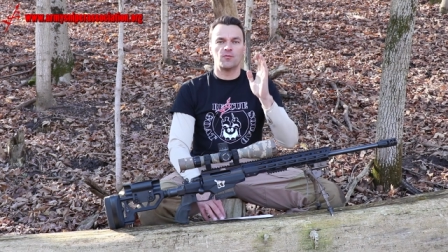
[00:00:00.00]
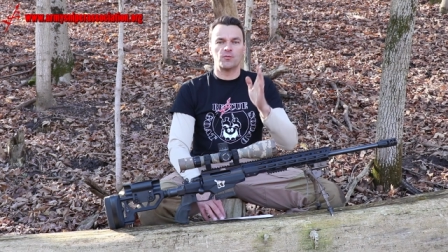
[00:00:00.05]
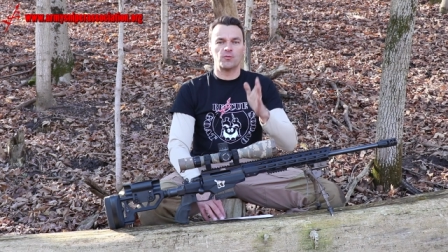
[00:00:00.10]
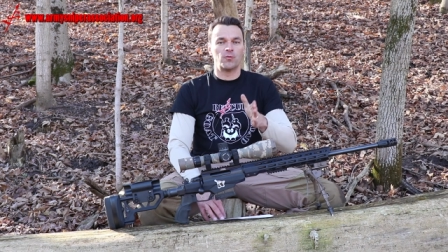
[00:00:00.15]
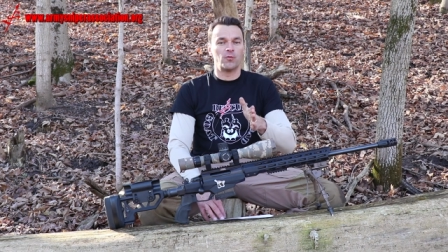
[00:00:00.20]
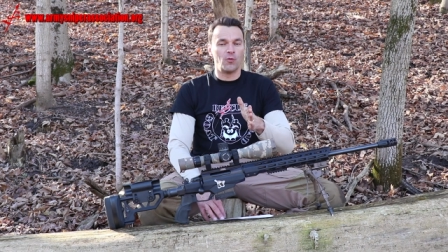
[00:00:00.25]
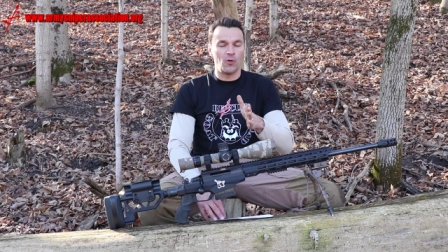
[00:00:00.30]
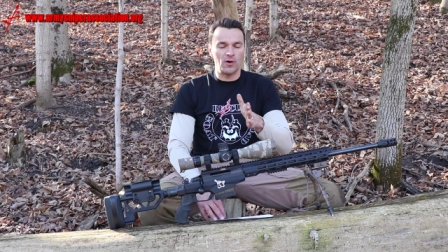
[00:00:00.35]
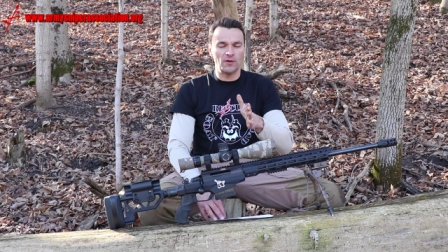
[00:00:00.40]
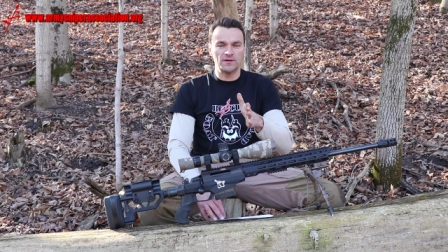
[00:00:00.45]

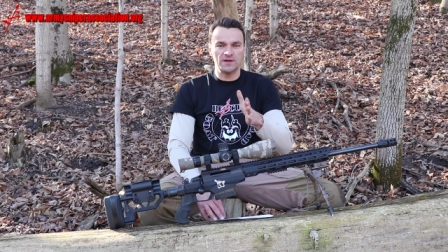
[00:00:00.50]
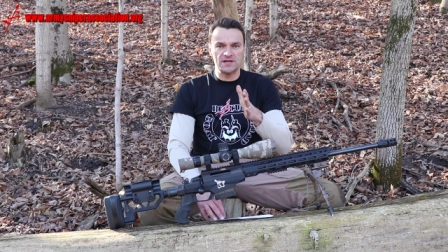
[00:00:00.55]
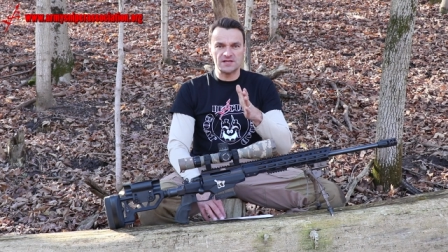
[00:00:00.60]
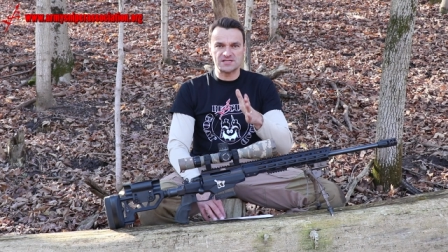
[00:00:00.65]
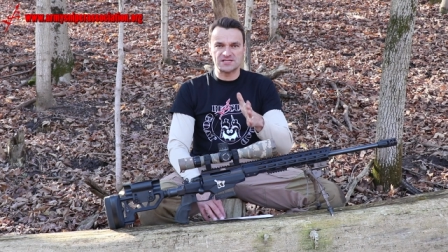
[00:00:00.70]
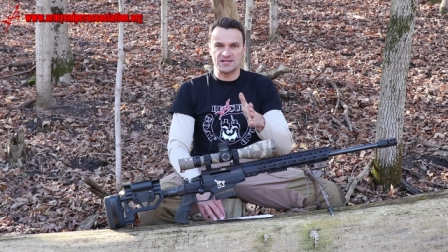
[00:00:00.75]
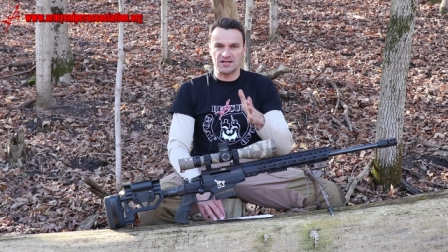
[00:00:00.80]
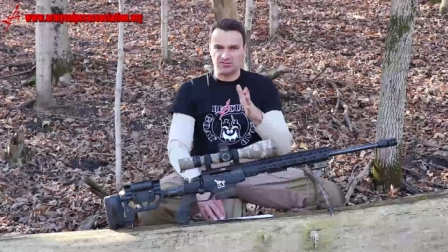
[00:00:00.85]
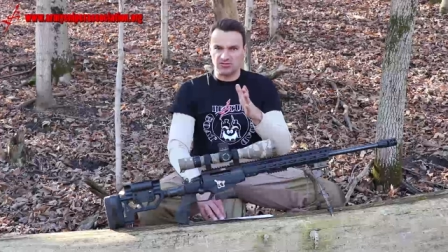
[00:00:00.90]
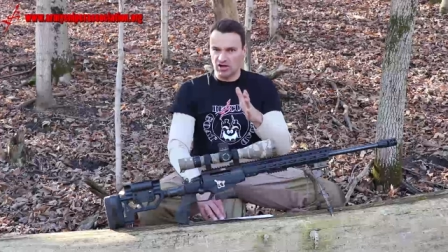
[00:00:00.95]
what
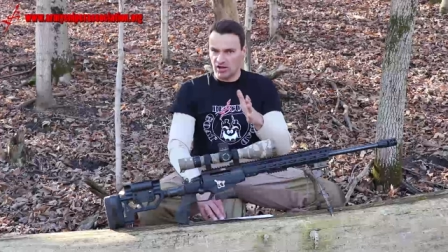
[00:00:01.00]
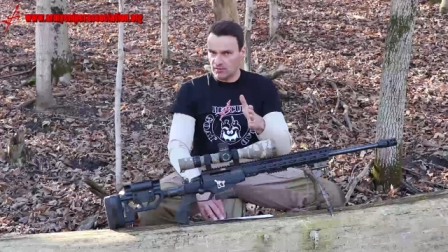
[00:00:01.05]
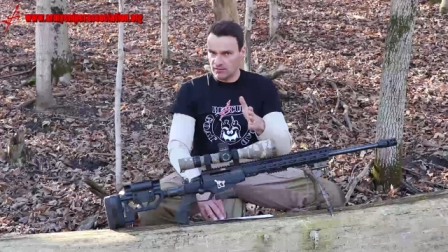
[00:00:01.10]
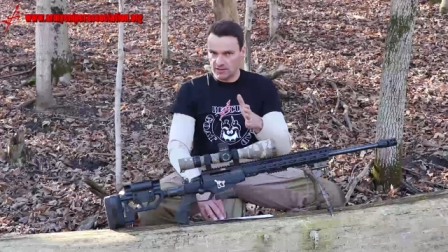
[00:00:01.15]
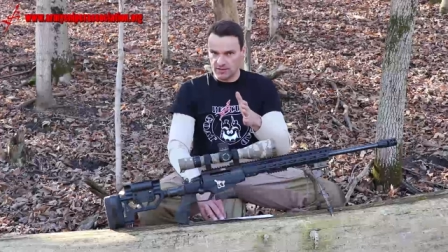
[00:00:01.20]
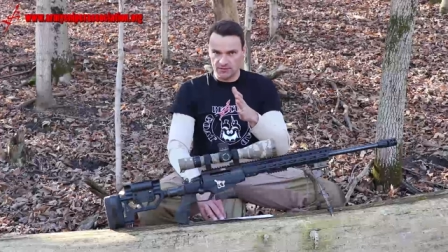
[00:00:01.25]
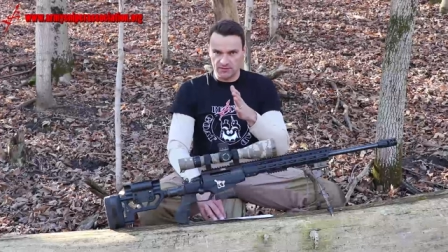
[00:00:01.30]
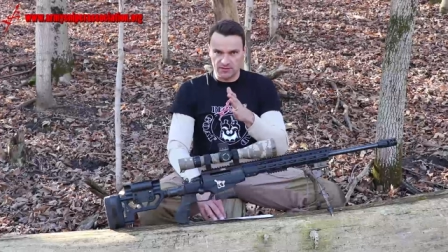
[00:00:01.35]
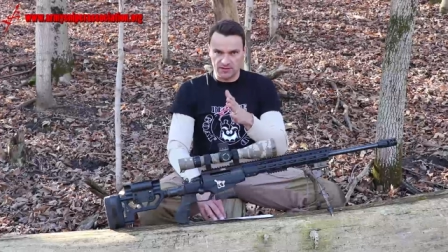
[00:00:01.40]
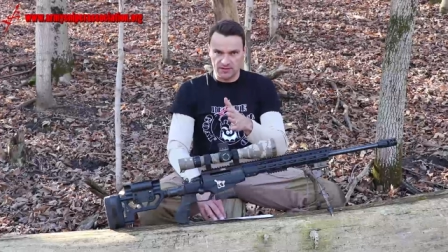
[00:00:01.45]
is the
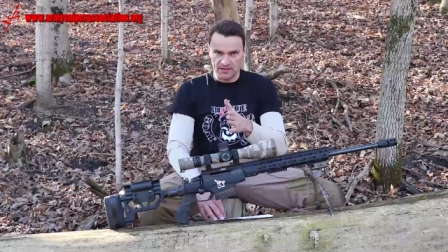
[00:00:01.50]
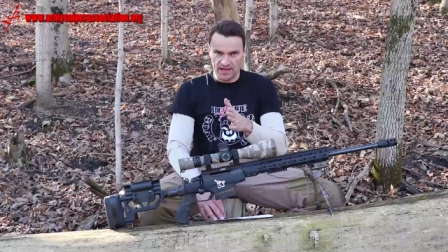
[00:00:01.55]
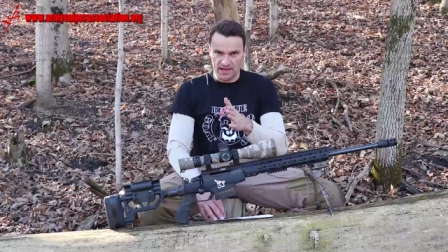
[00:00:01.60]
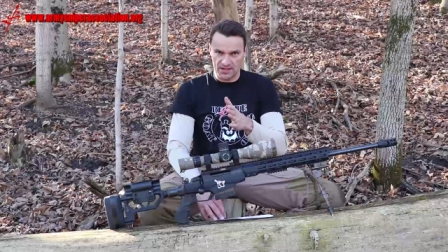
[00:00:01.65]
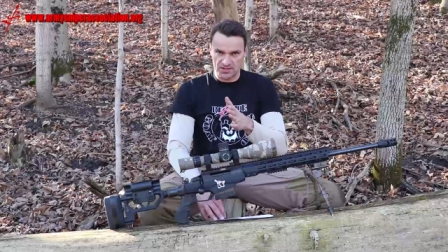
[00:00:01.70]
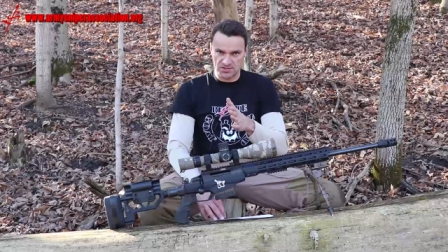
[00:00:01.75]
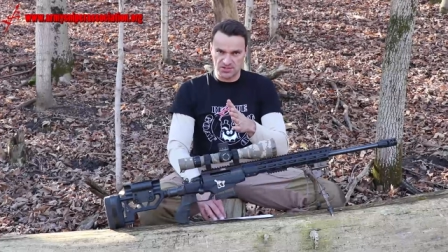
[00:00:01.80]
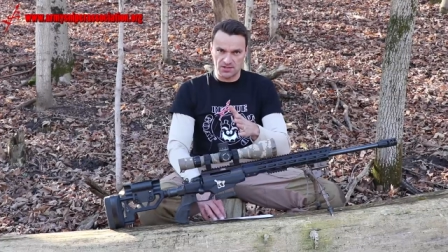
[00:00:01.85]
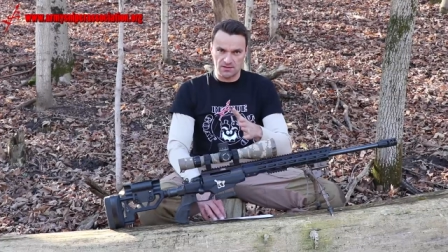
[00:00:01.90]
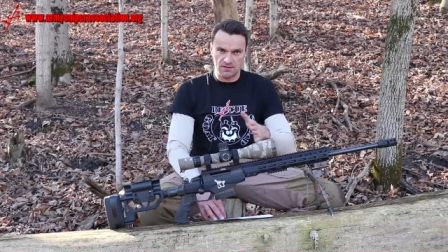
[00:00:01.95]
target
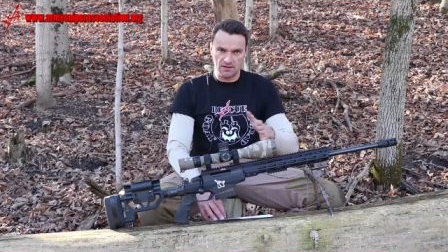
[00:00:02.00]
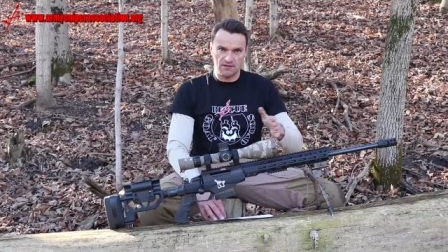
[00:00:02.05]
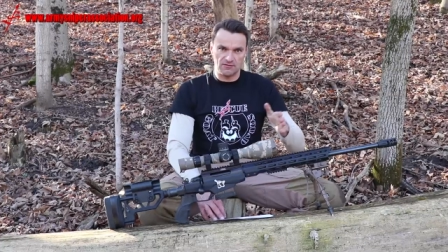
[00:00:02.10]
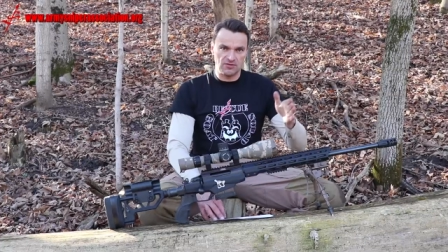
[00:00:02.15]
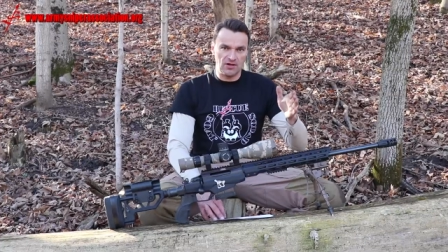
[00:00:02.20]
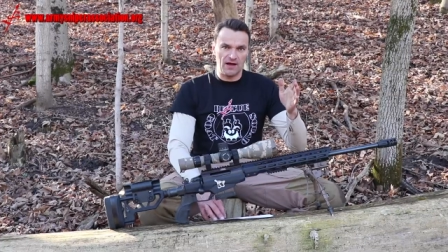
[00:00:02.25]
detection?